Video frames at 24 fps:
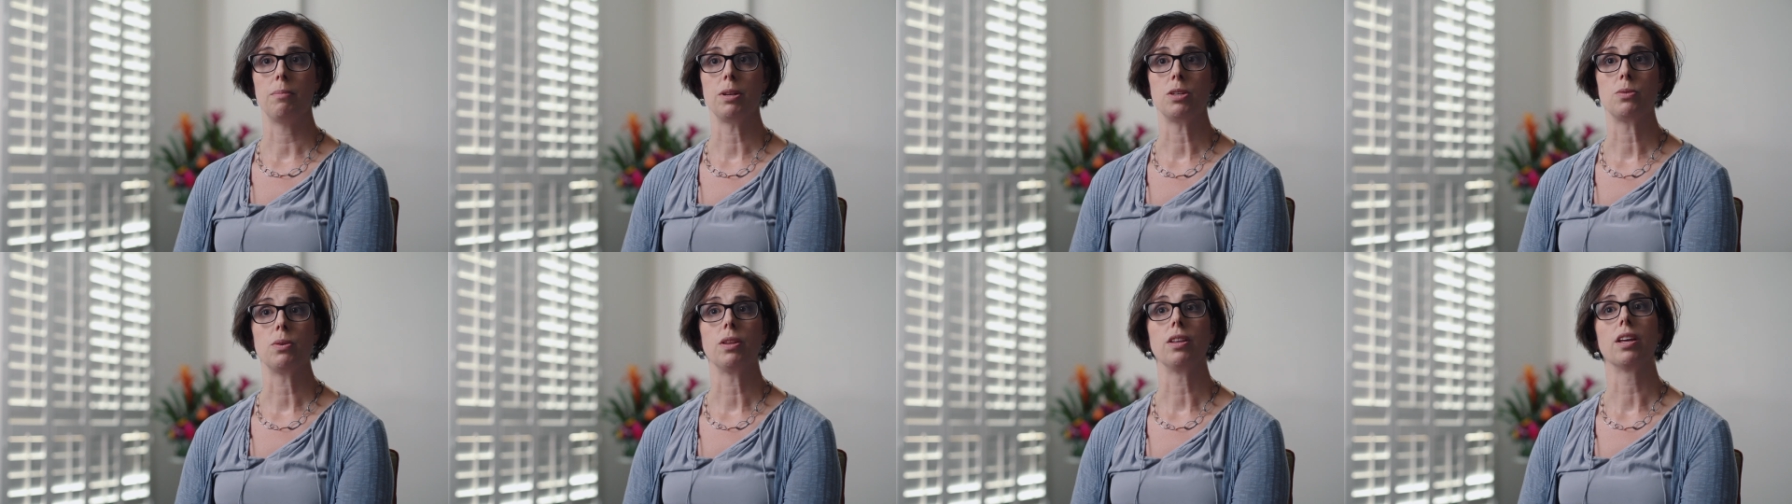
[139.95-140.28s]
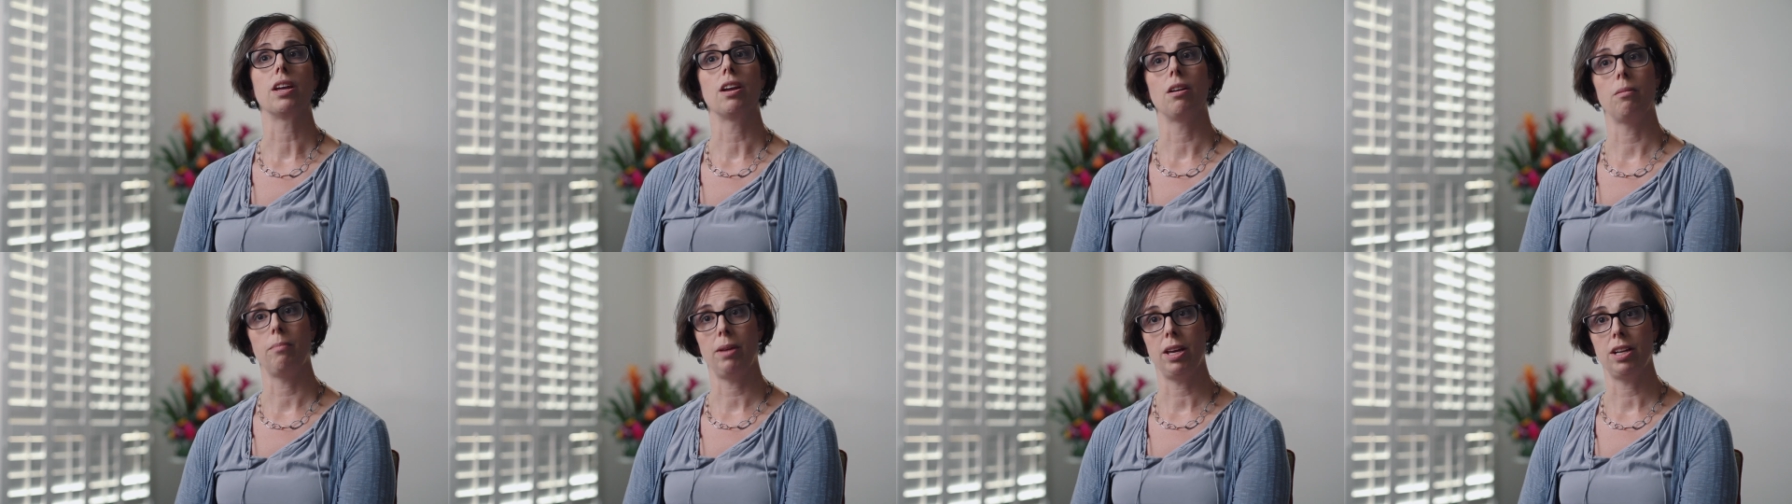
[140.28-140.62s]
between the
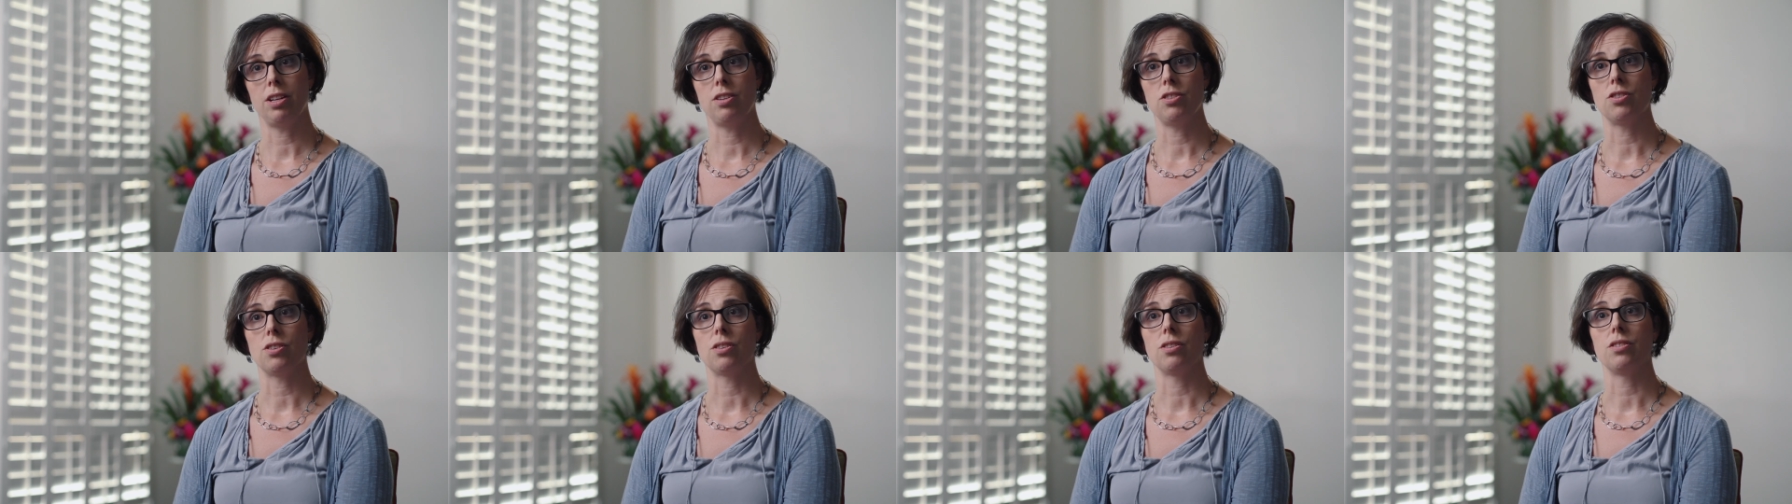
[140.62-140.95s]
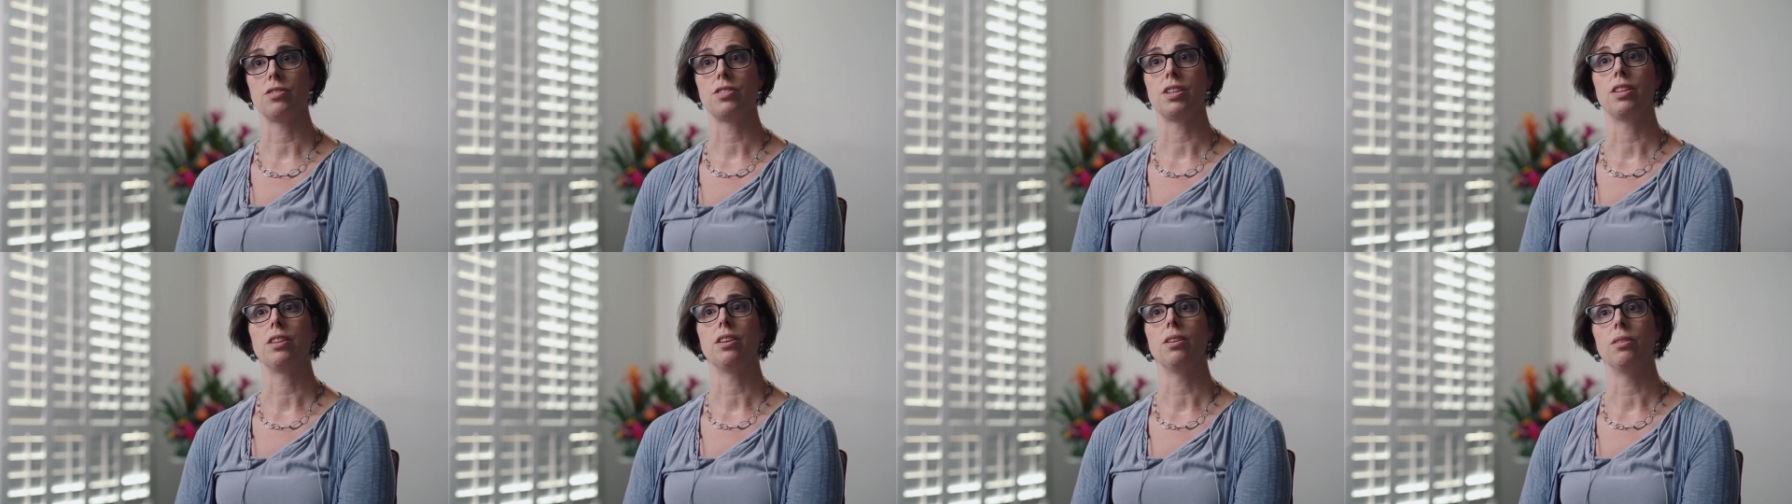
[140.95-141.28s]
care
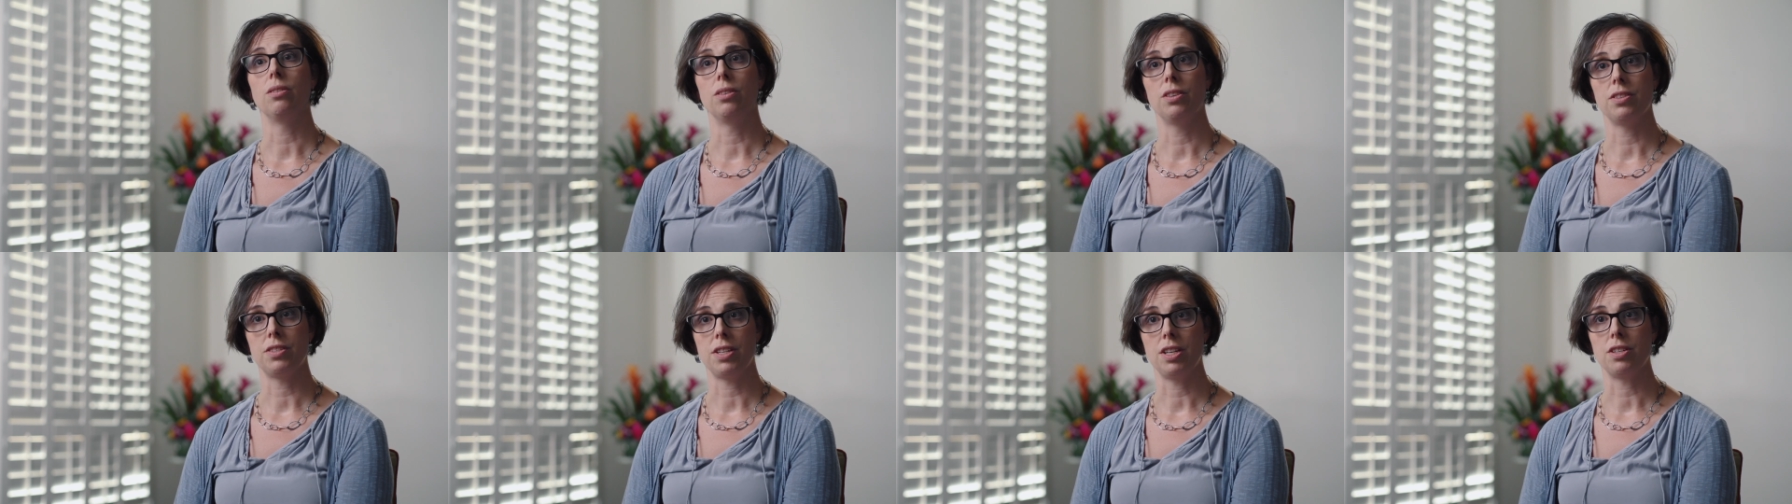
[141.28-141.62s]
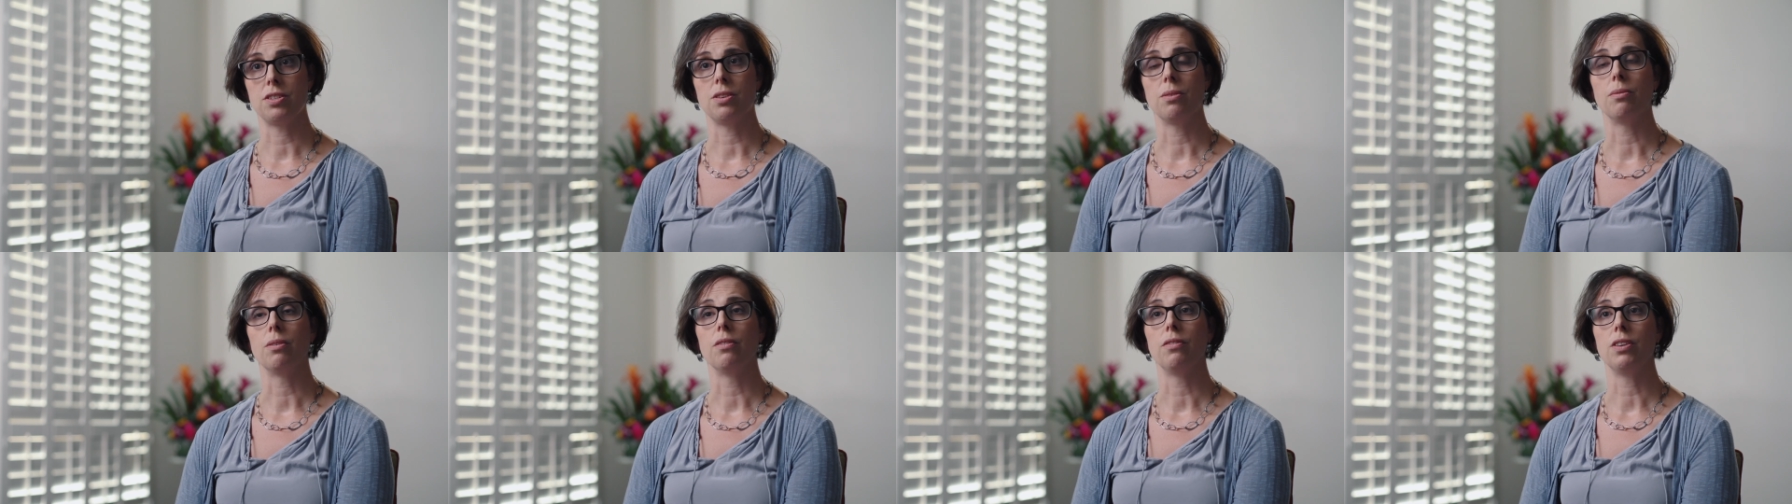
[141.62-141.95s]
managers and the
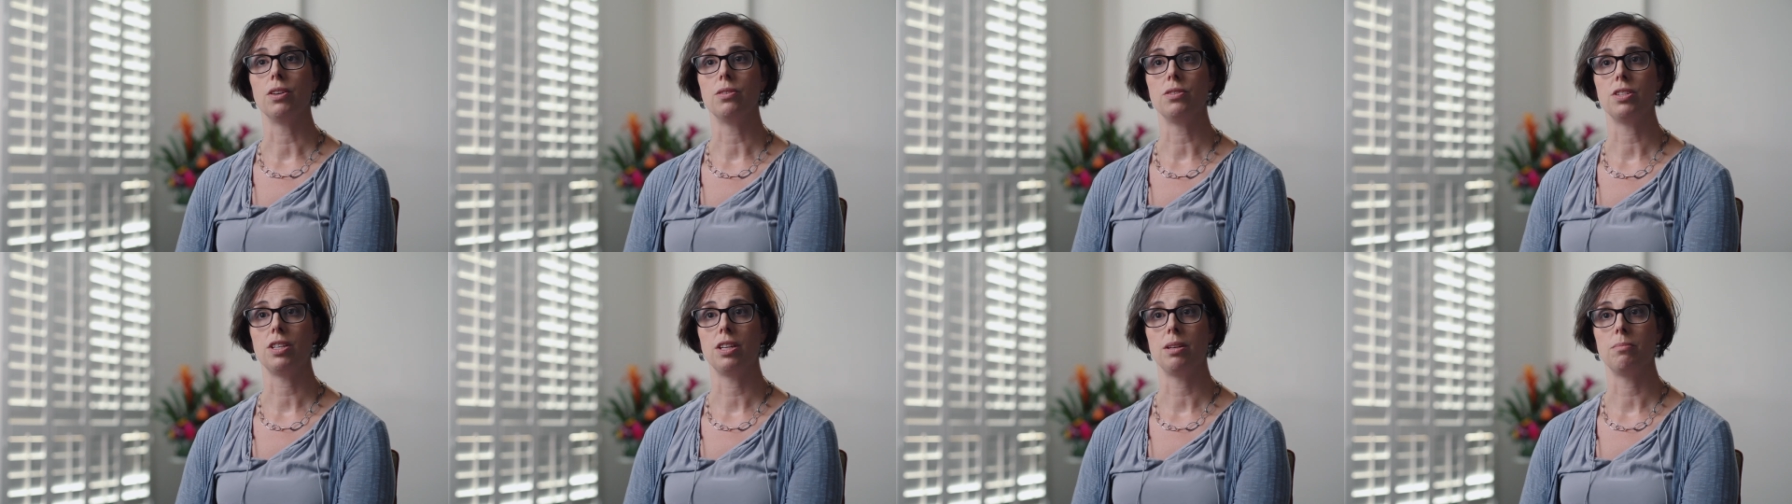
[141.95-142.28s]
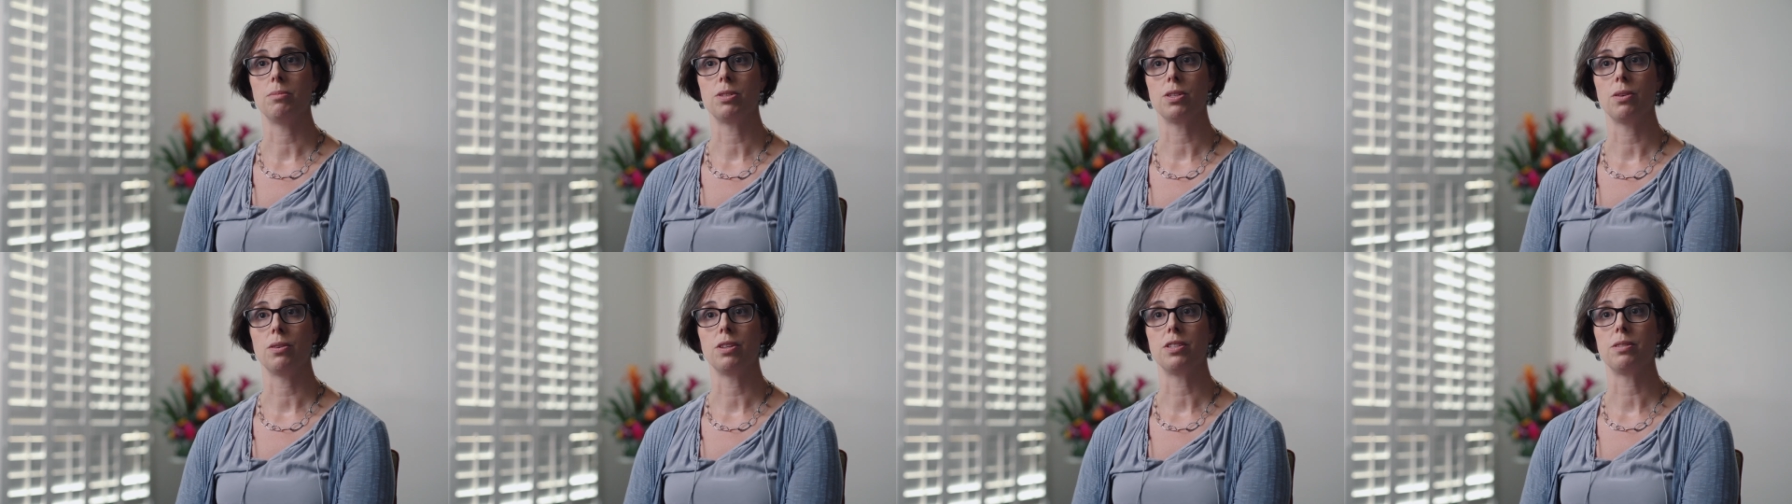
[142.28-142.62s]
utilization review
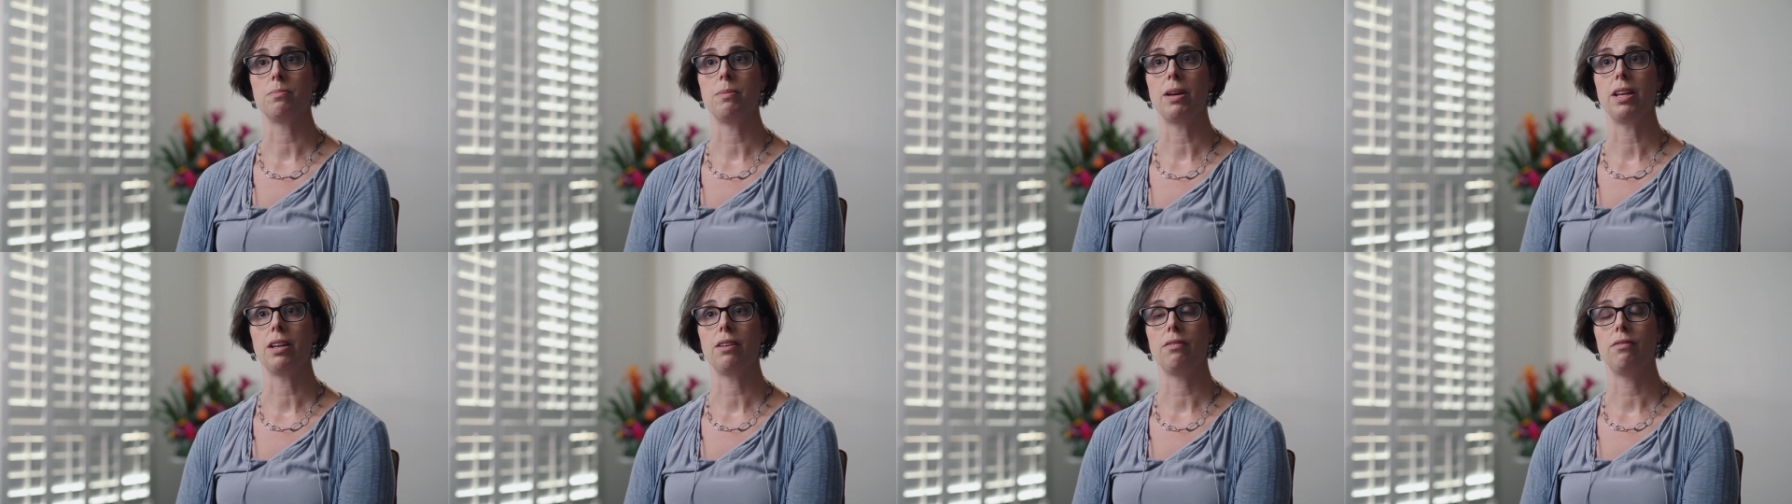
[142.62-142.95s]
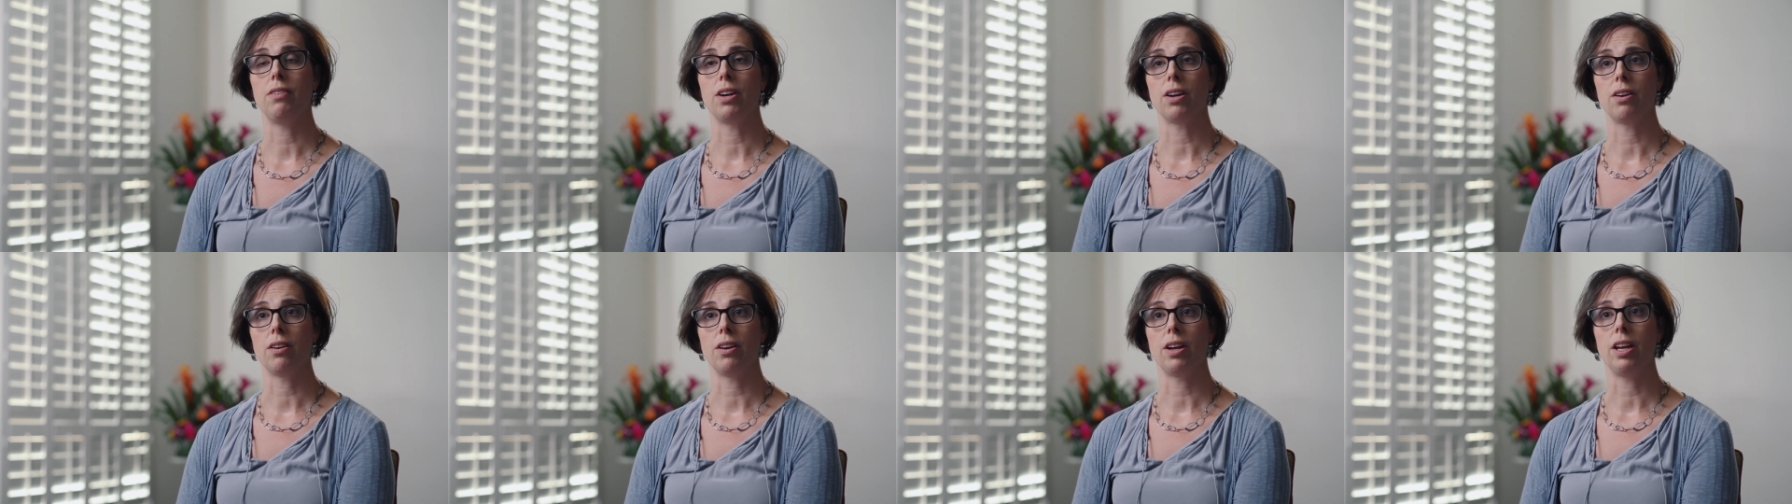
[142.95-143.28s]
team. So it's made it
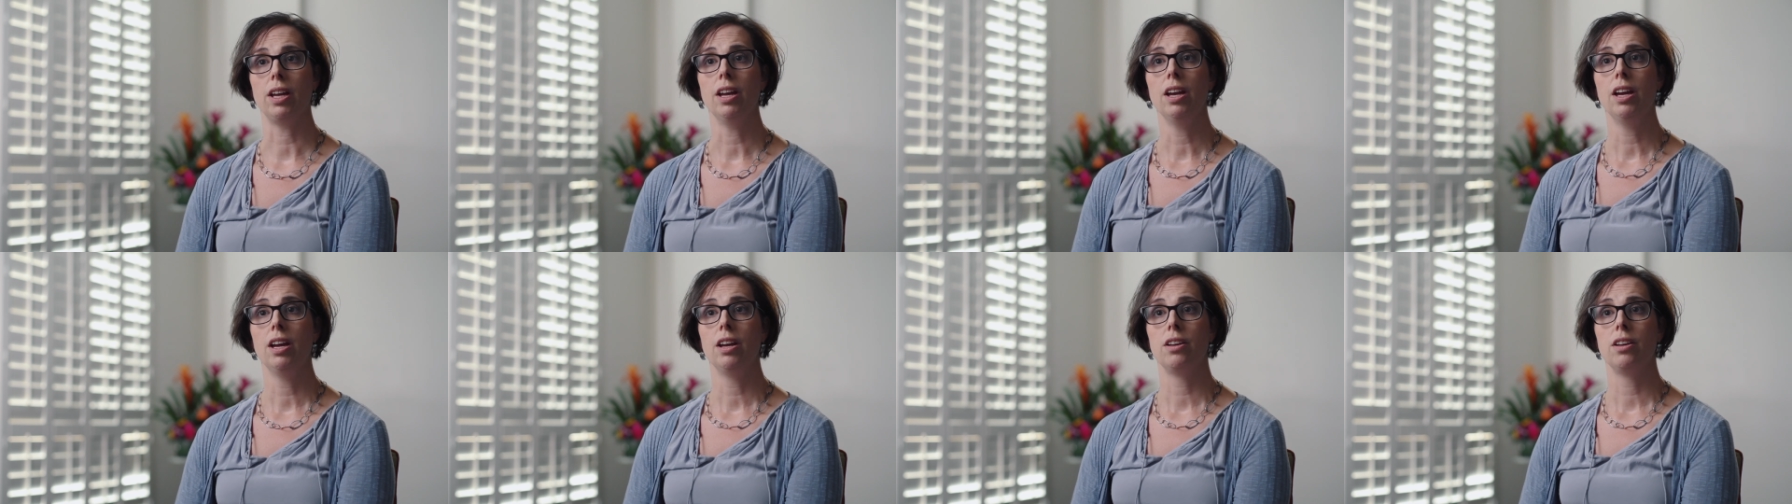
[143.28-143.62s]
very